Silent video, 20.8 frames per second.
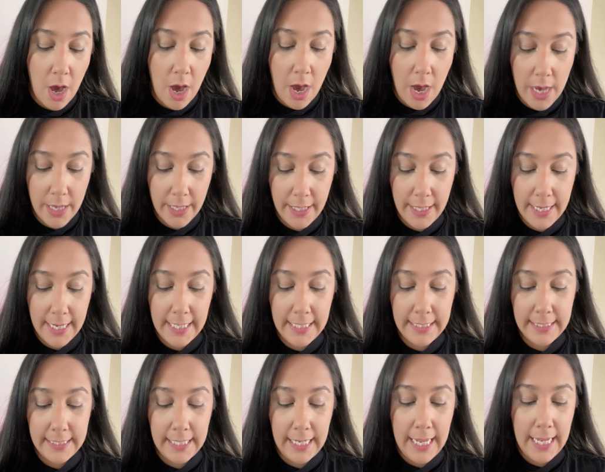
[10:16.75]
I
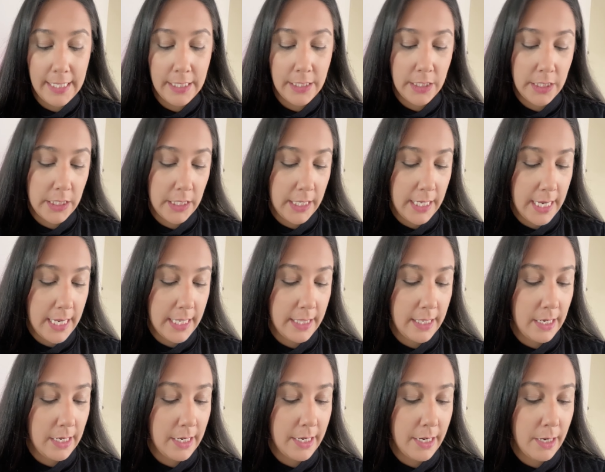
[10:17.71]
just like to get
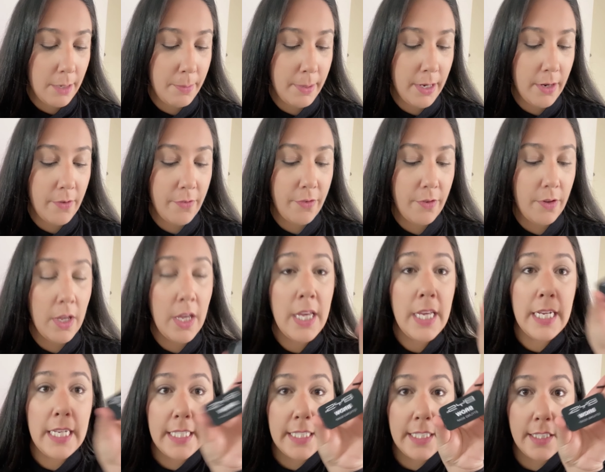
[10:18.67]
a little bit of a
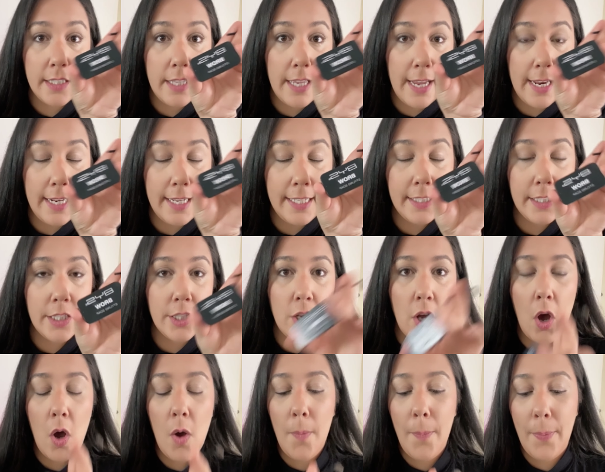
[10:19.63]
styling
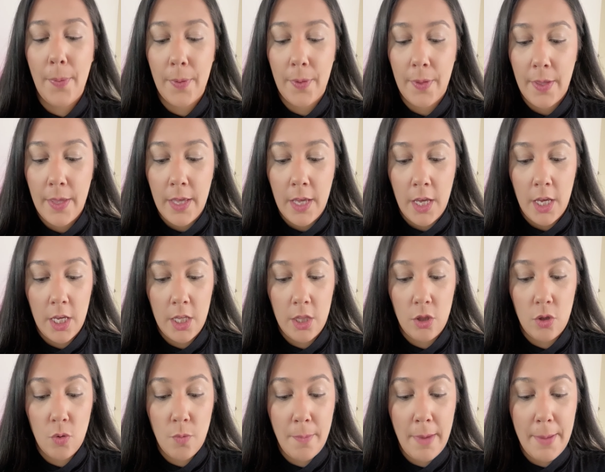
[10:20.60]
soap
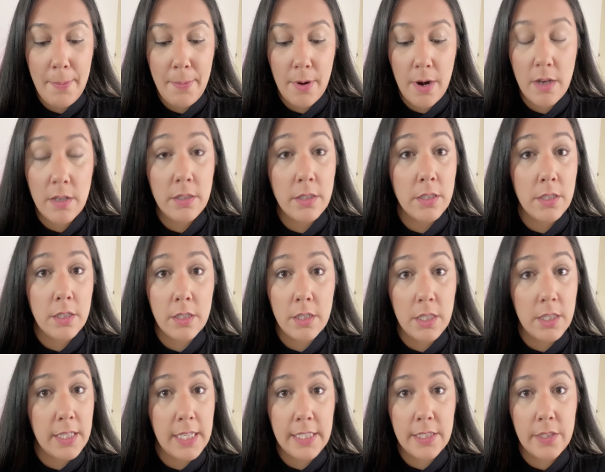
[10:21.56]
and do my brows, so
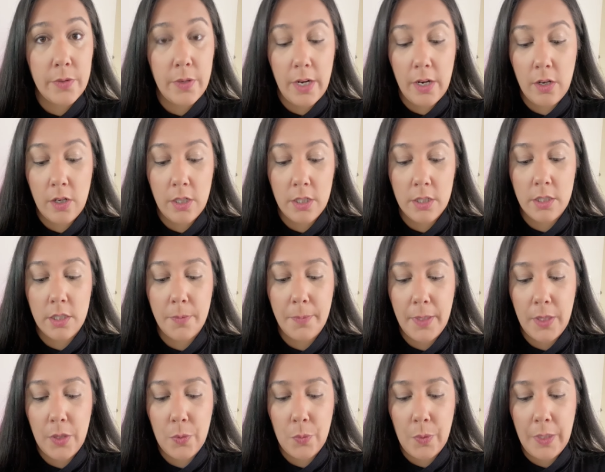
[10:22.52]
that's what I'm going to
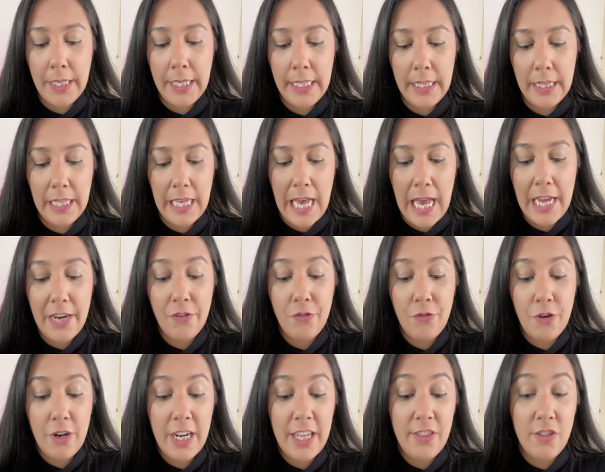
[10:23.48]
be doing it. I
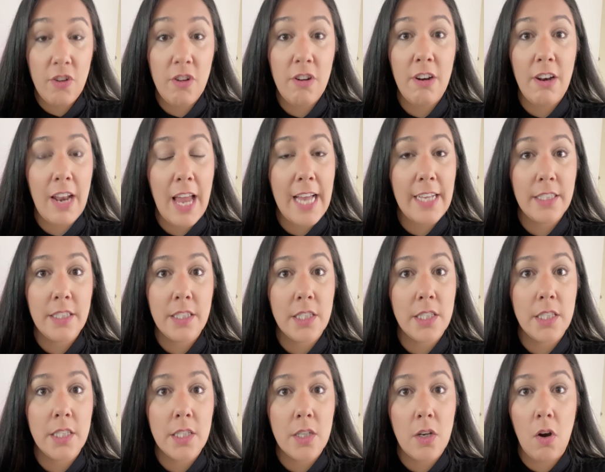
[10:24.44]
really don't like
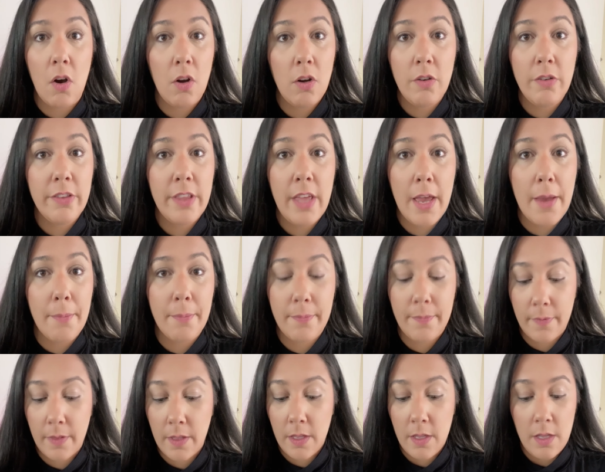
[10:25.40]
to color
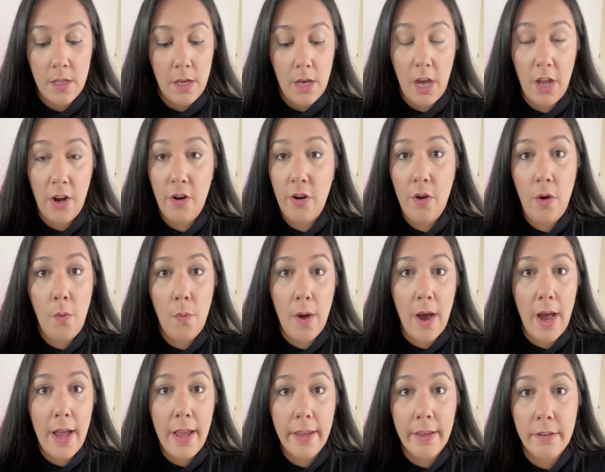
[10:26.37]
them. I don't know
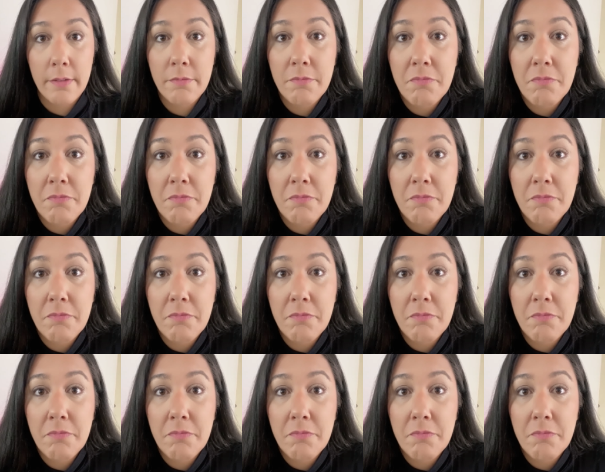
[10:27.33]
why.